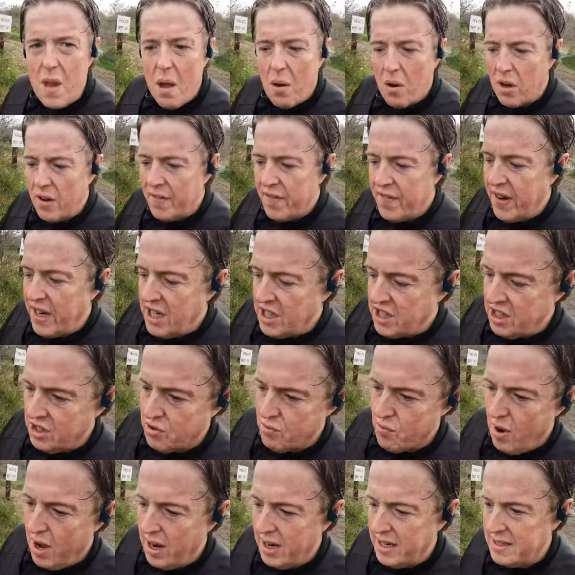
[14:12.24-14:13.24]
I'm gonna finish
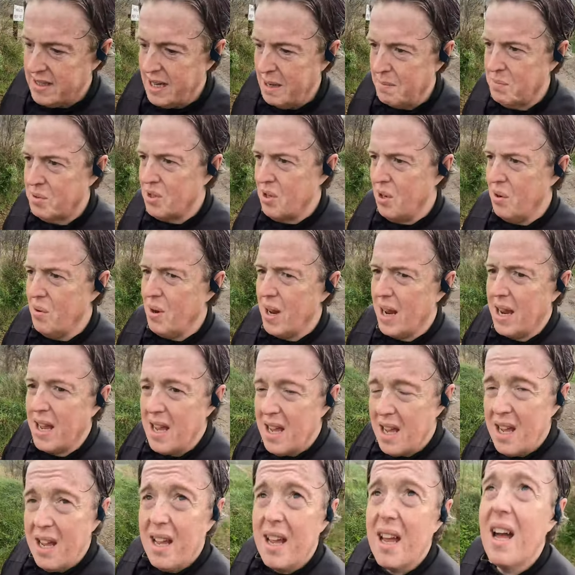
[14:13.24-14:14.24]
this run. It's absolutely,
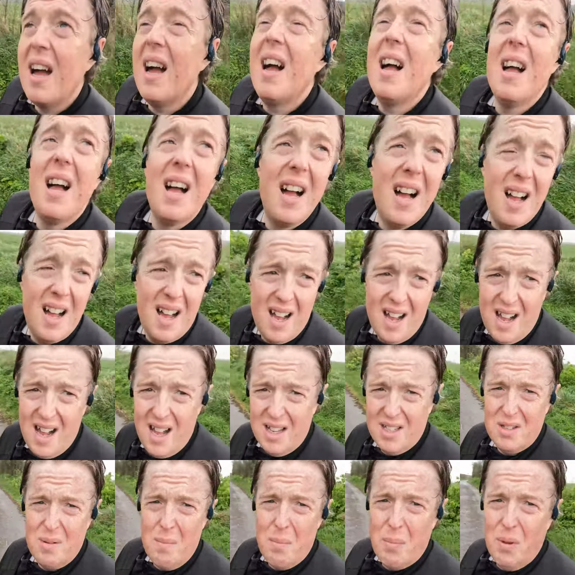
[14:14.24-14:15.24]

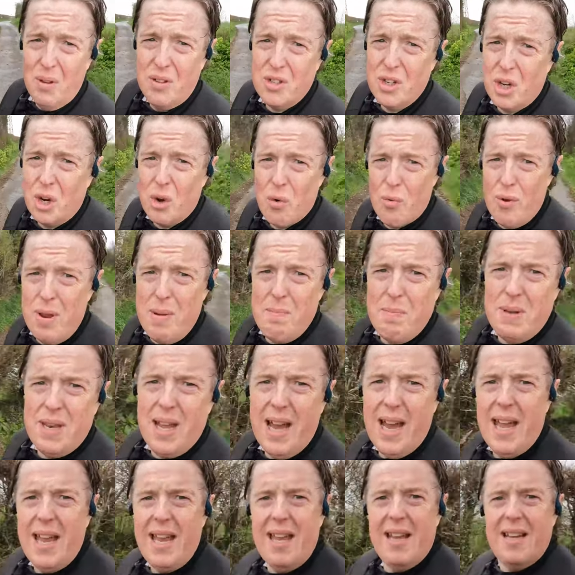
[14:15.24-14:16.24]
it's a grim
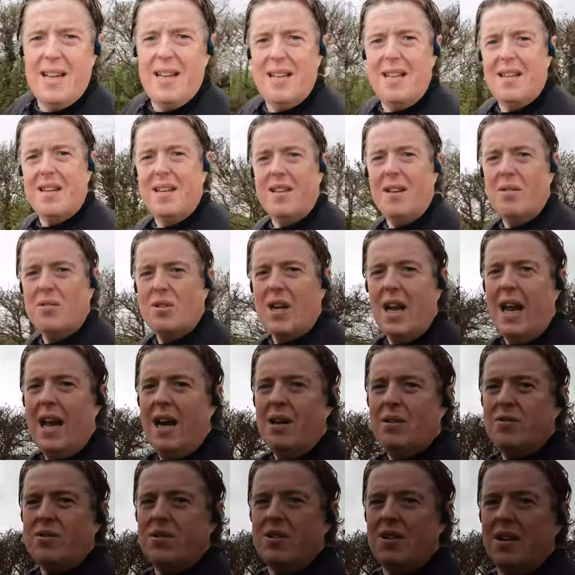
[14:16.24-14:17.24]
day. Look at those
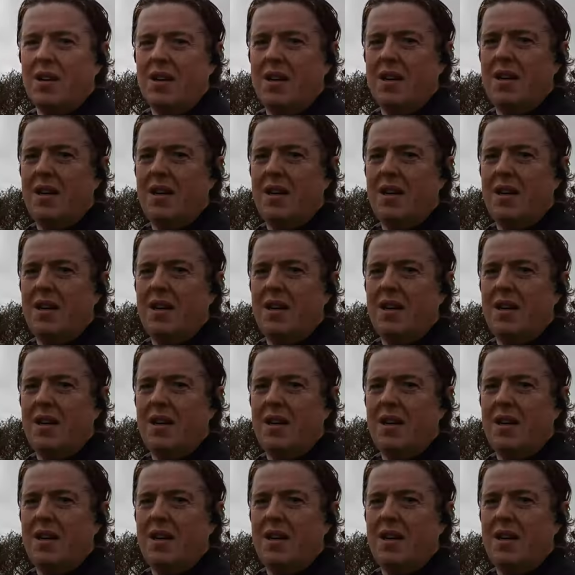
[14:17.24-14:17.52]
clouds.